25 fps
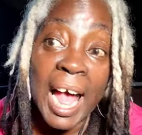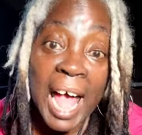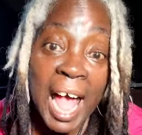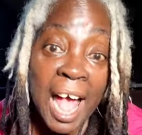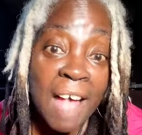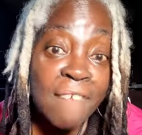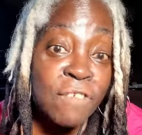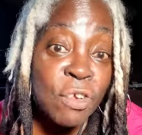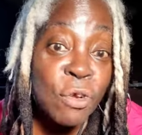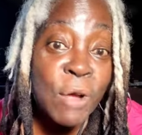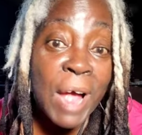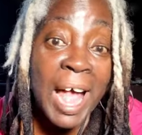
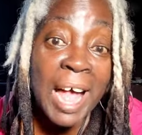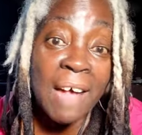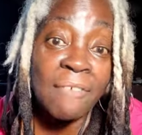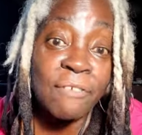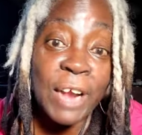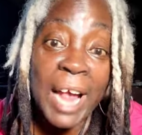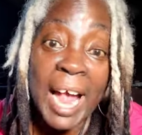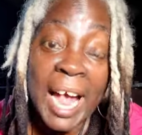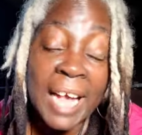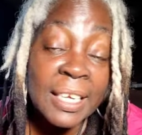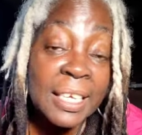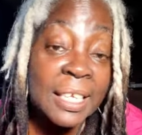Have you
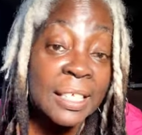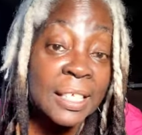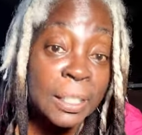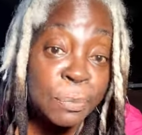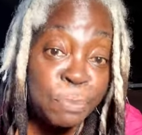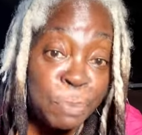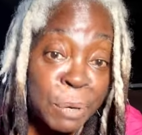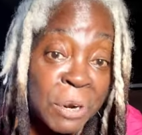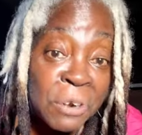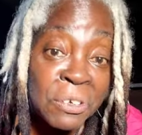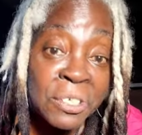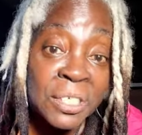ever had the
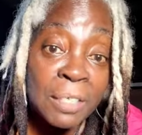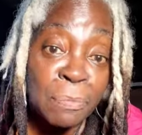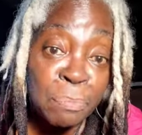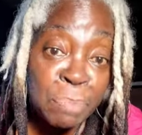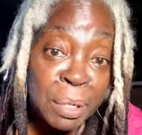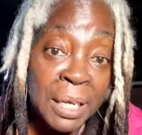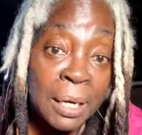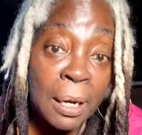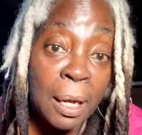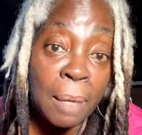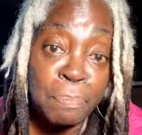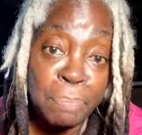experience of
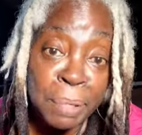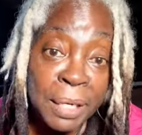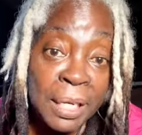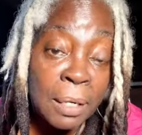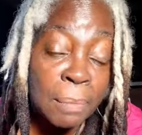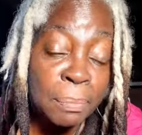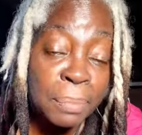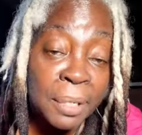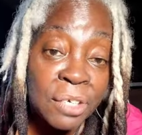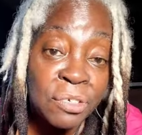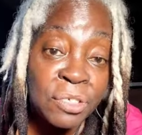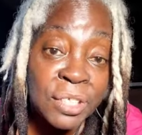being a
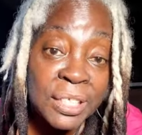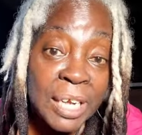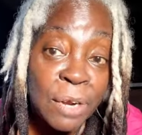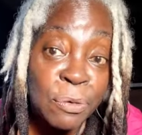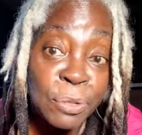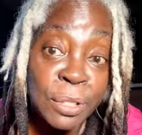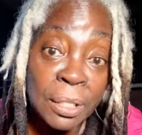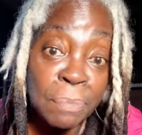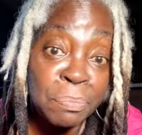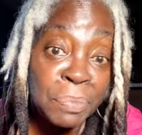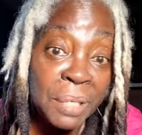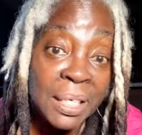peanut butter
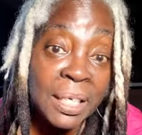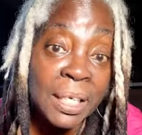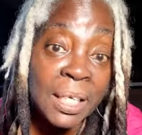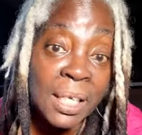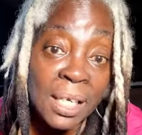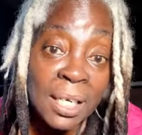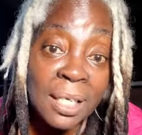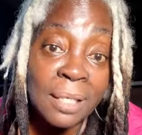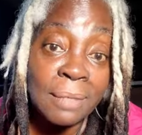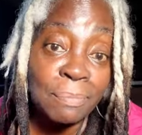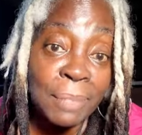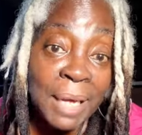sandwich and being
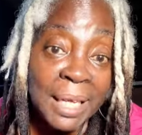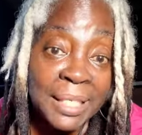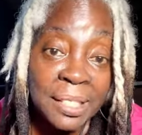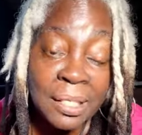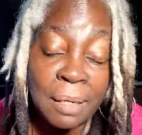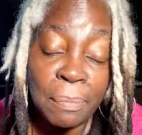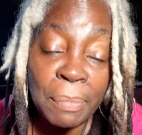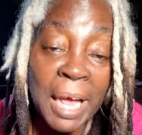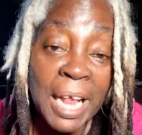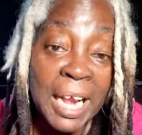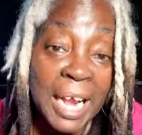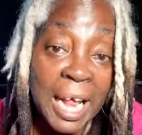eaten by
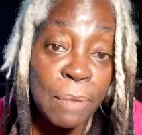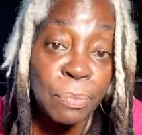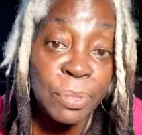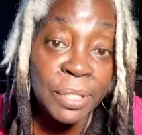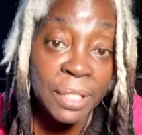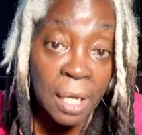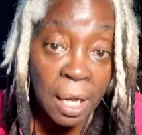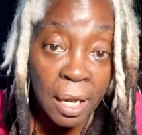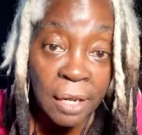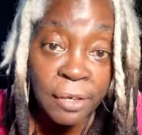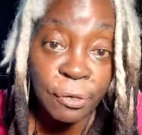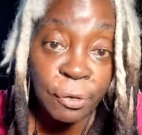somebody that
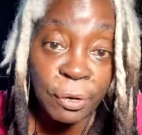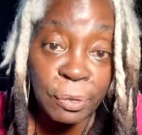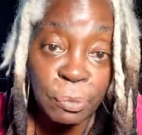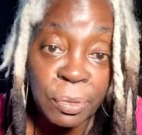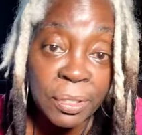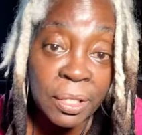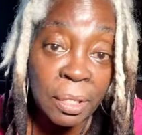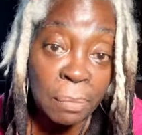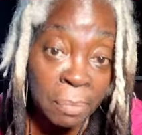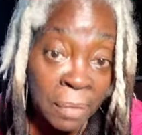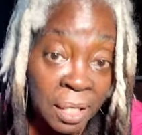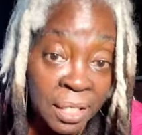was hungry
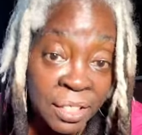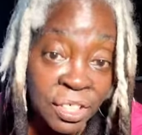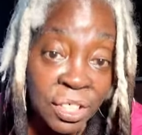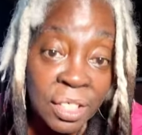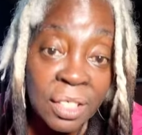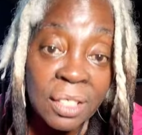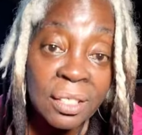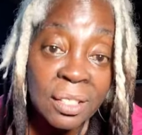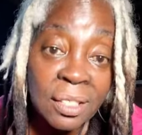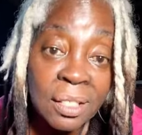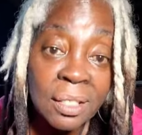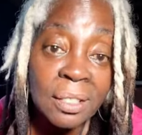with the
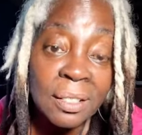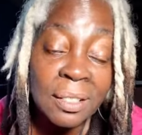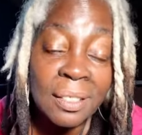munchies?